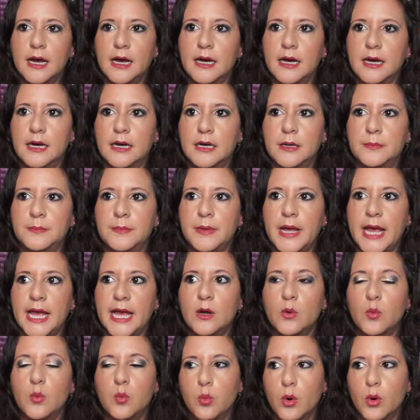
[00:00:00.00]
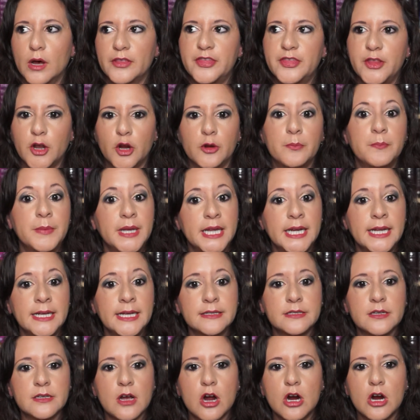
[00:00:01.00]
and what their
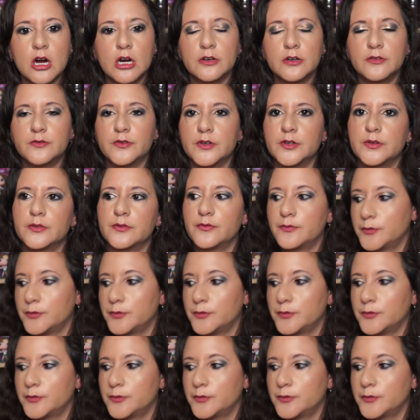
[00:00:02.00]
meanings are.